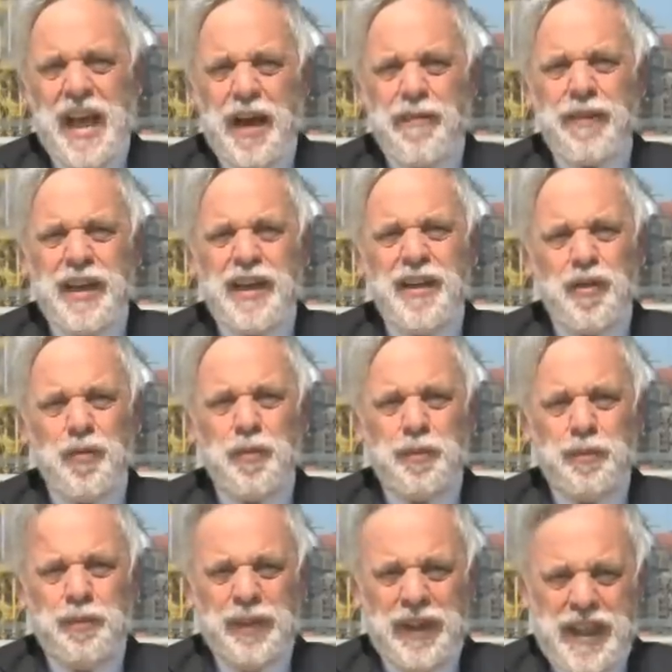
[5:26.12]
having
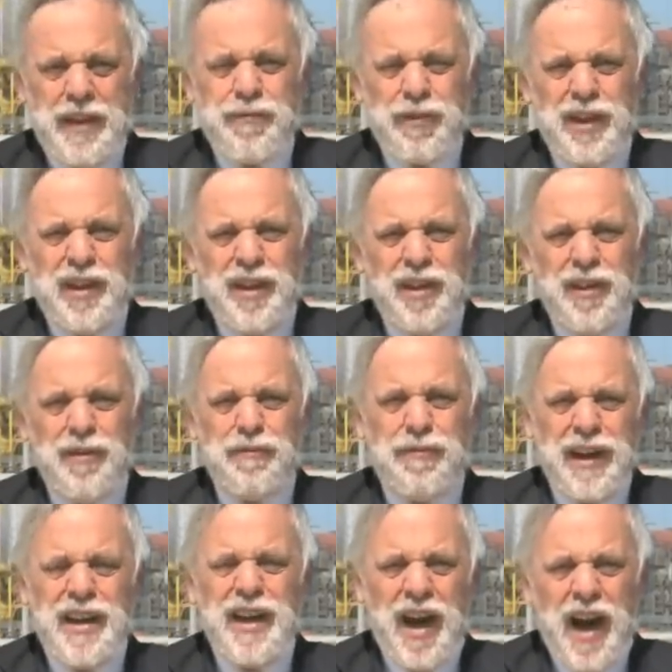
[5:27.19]
given a
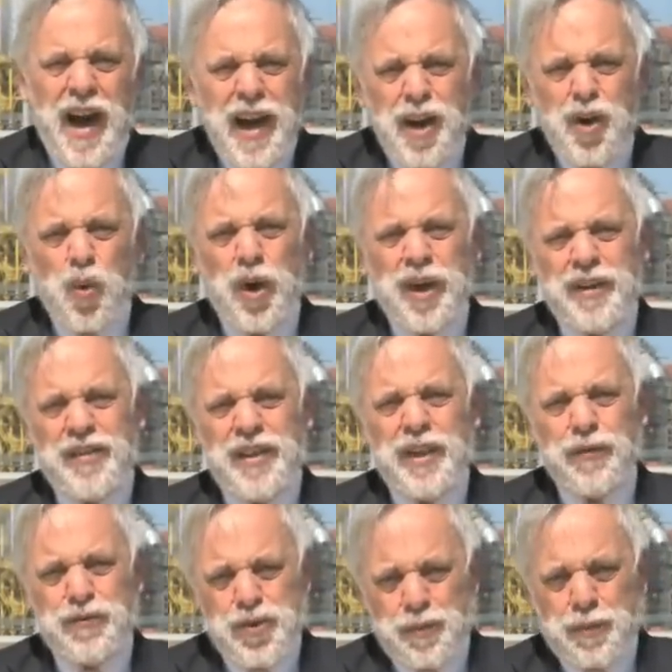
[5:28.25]
very high
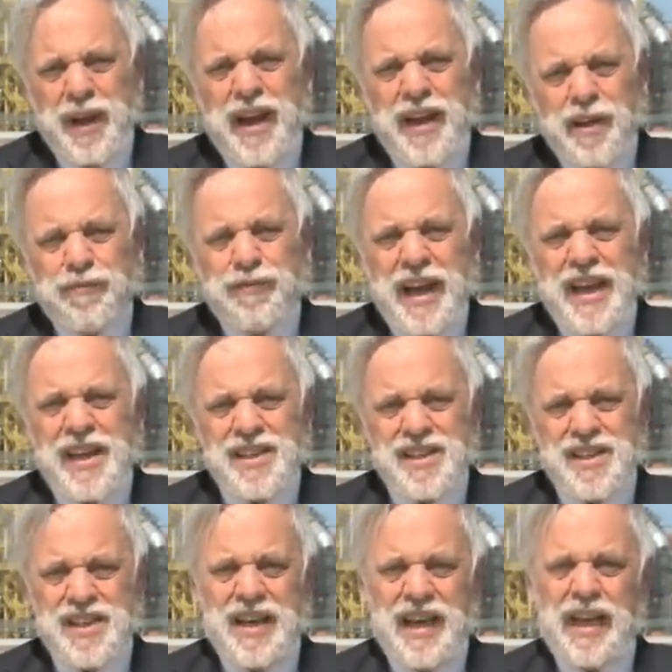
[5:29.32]
quality of supply of gas
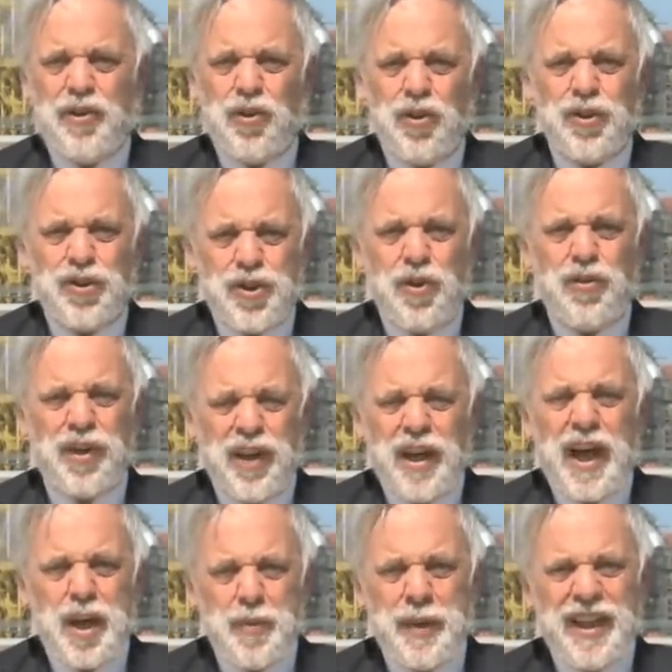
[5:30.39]
and also
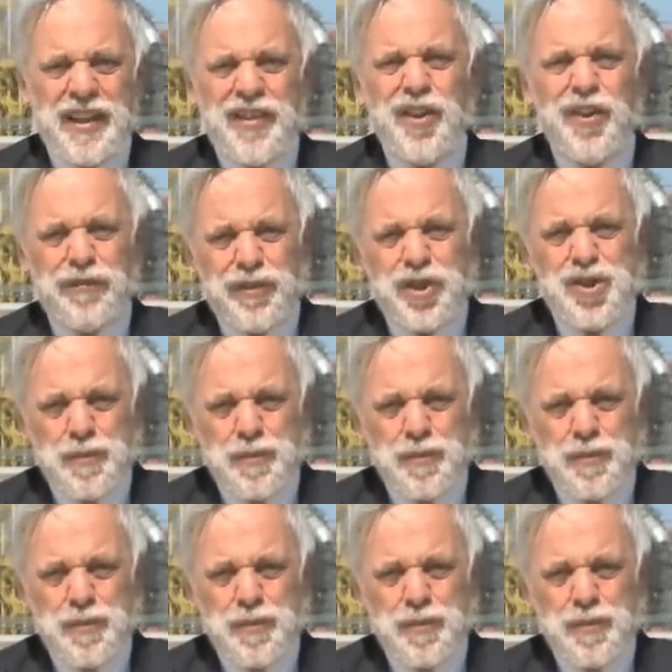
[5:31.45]
reliability of the